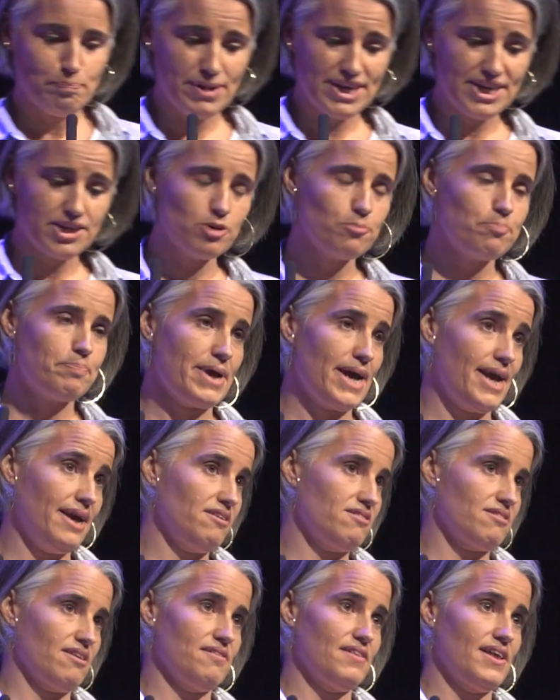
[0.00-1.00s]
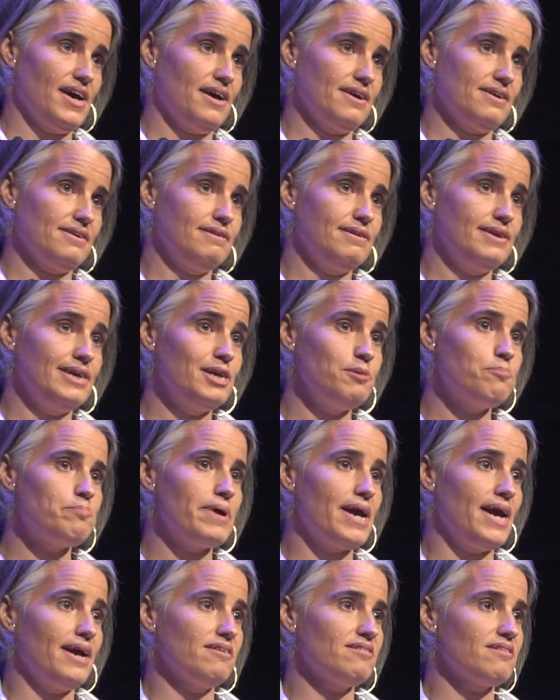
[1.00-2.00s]
Peter banks on that. He
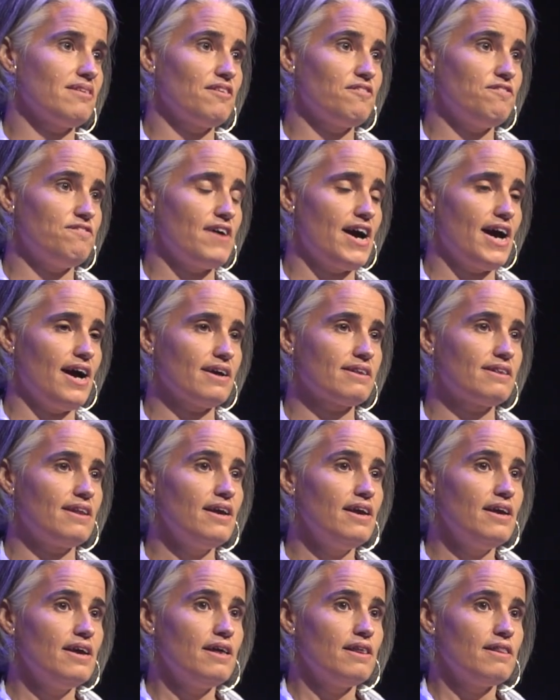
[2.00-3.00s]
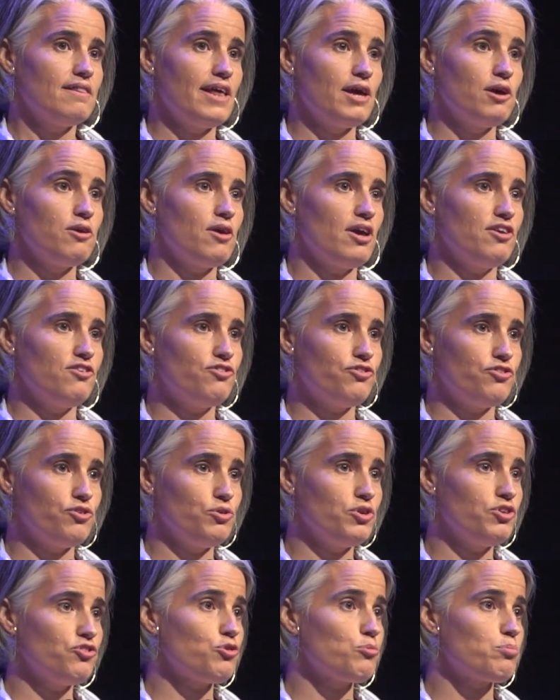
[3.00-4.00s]
banks on the fact that as
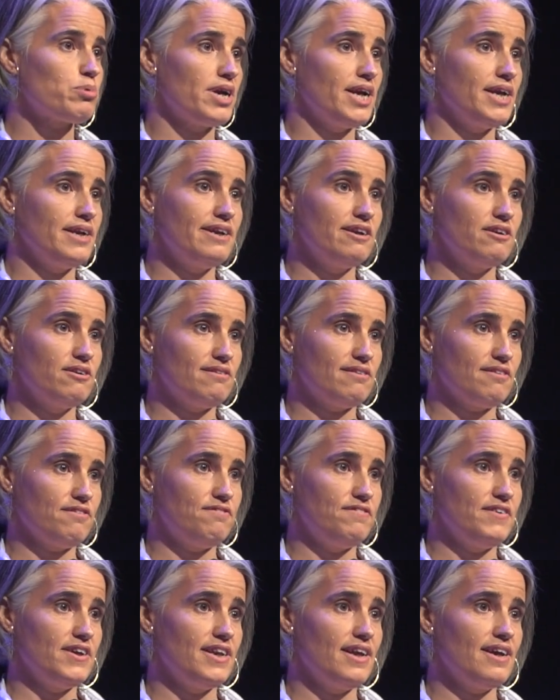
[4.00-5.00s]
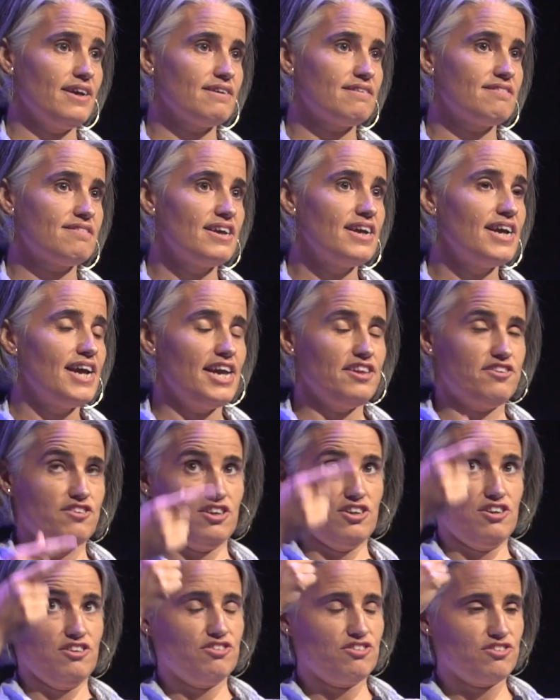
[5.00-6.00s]
soon as your brain hears the Phoenix, it's
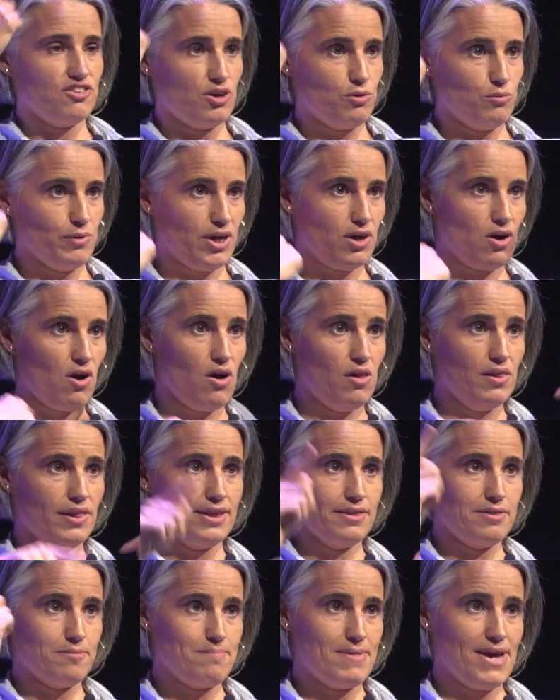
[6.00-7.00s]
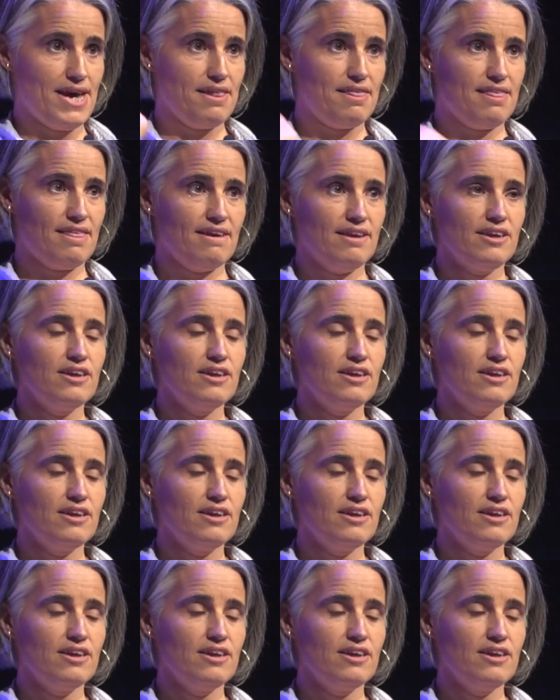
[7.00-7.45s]
going to start recalling the myth.